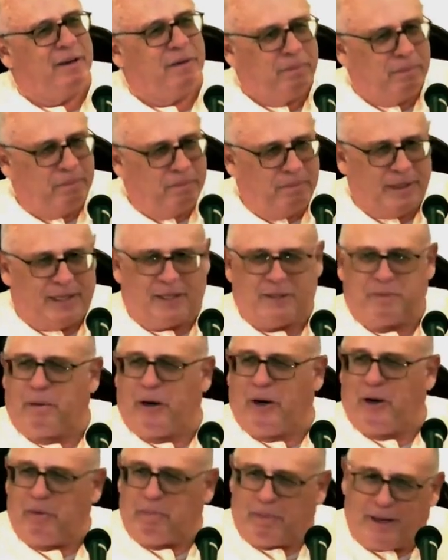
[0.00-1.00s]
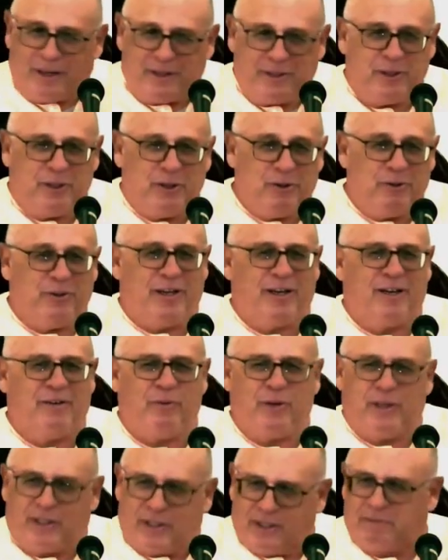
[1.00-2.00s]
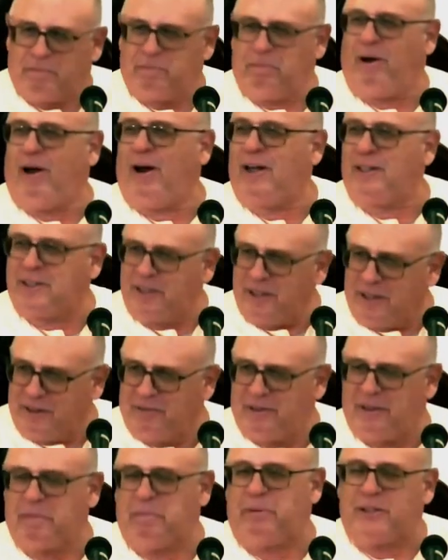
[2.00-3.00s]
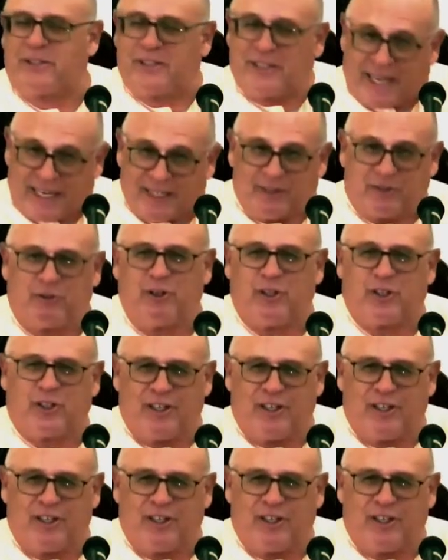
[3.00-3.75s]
because Prabhupada knew that if we just positively present Krishna